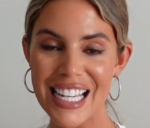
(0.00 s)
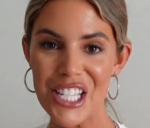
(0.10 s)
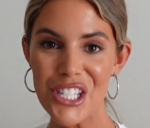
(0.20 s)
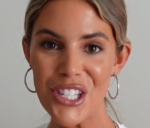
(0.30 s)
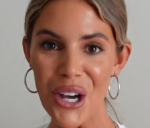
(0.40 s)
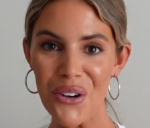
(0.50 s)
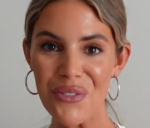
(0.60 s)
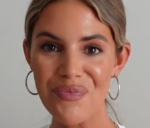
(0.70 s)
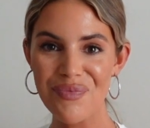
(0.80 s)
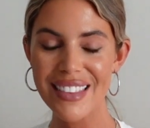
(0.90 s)
So
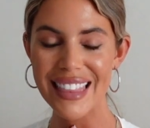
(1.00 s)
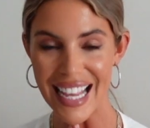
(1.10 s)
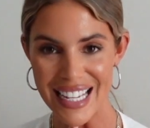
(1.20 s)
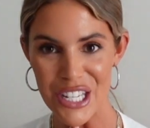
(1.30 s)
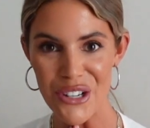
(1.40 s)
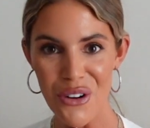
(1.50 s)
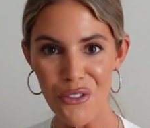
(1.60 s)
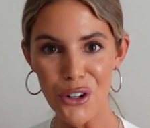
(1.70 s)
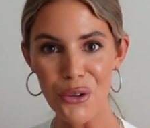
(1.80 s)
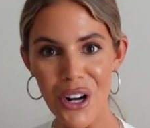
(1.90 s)
thank you
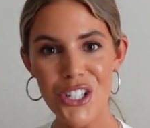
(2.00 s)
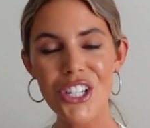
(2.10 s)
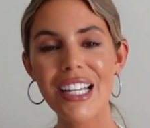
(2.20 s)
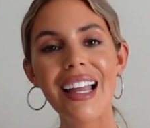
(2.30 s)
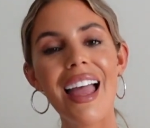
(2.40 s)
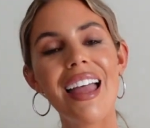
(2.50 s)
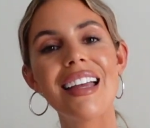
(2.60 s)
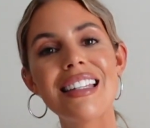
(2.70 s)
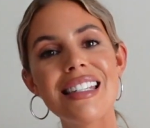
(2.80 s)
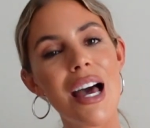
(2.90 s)
for watching
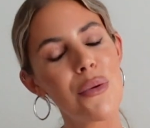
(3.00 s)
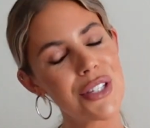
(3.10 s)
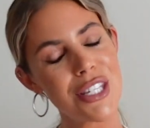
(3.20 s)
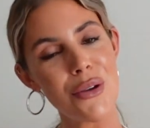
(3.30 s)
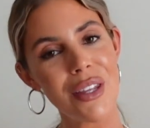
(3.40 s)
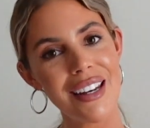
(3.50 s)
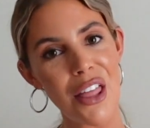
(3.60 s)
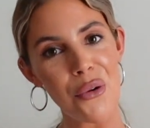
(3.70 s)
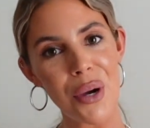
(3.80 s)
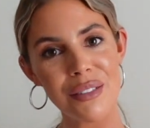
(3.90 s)
and I will see you in
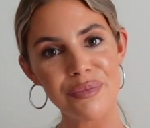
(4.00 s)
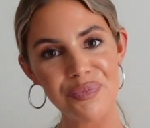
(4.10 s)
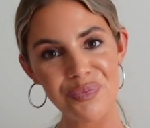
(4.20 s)
another one.